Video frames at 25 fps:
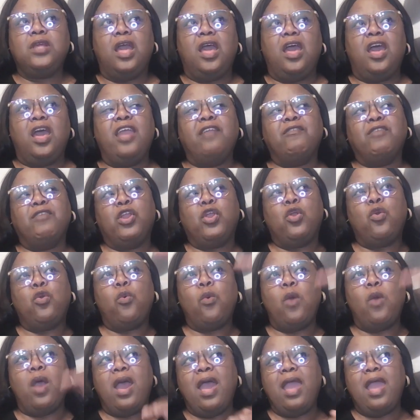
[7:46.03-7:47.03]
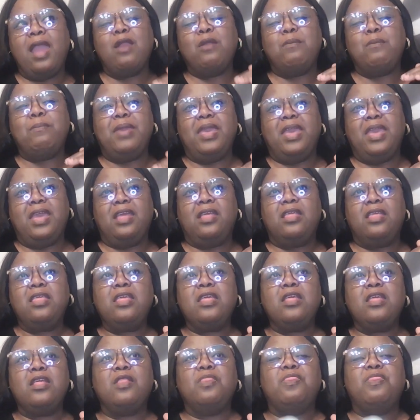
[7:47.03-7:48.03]
a requirement
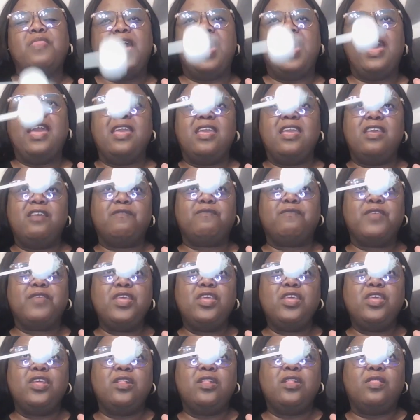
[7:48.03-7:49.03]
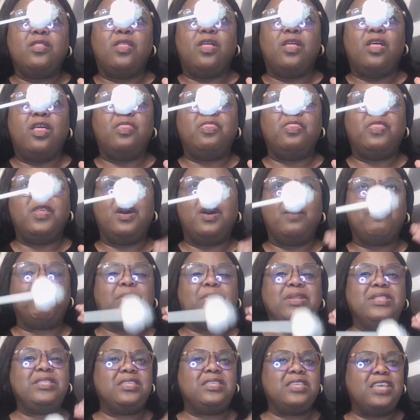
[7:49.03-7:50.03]
that if the
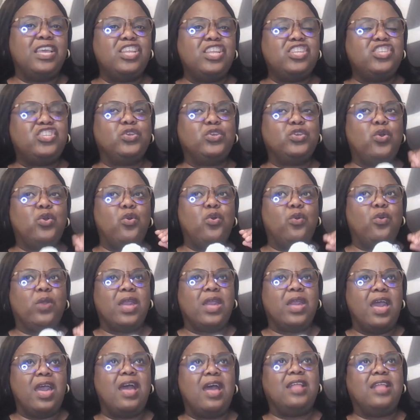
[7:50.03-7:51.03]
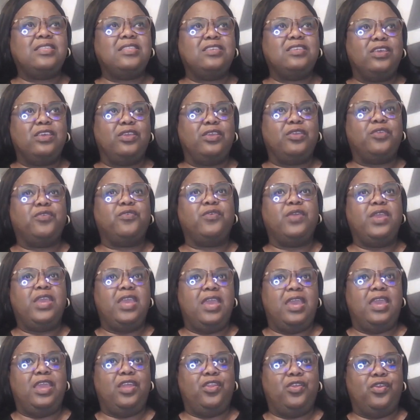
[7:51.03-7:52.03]
potential content
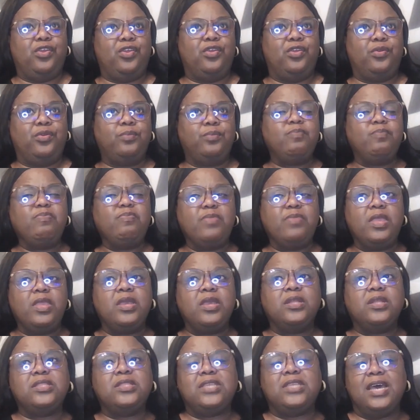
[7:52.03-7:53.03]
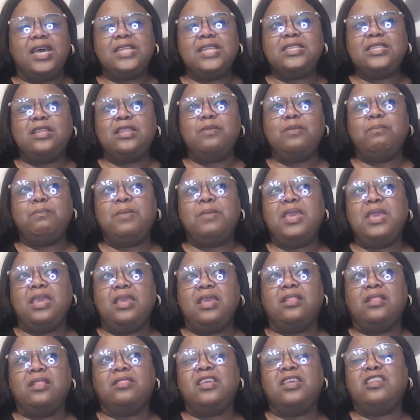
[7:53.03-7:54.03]
creator doesn't
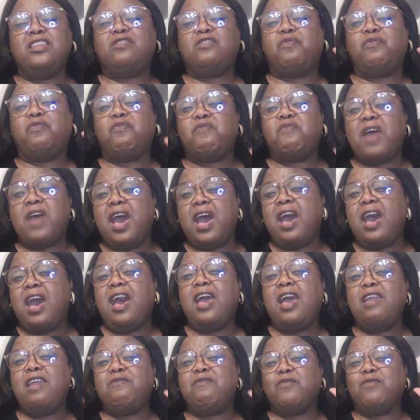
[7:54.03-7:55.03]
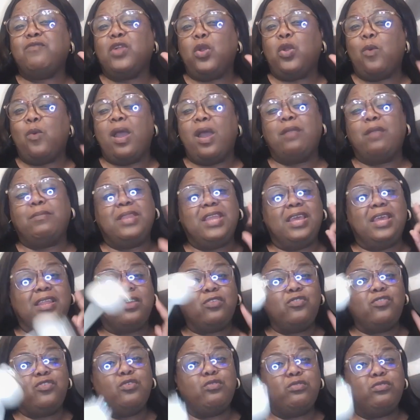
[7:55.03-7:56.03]
meet these five
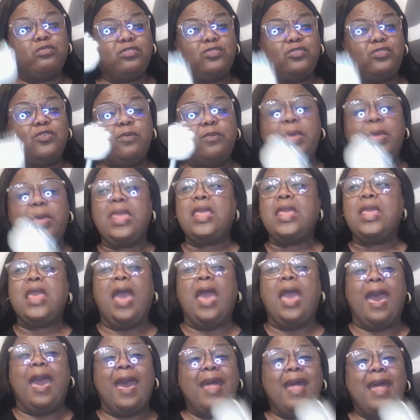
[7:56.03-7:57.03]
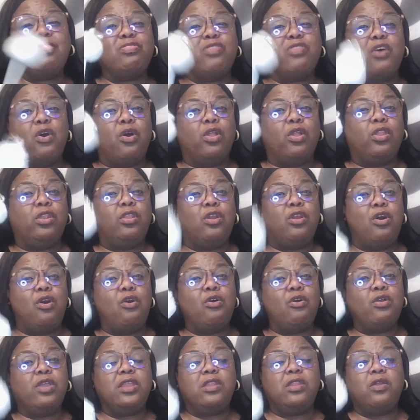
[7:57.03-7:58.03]
requirements. Now, YouTube, I thought
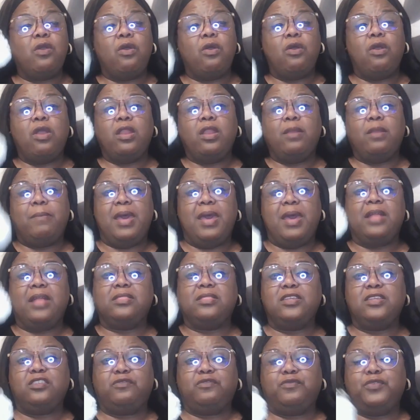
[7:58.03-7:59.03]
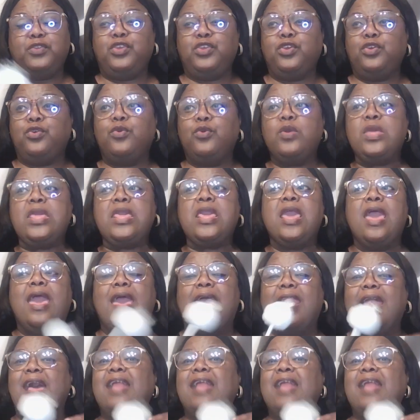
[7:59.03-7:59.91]
long and hard about this for you, and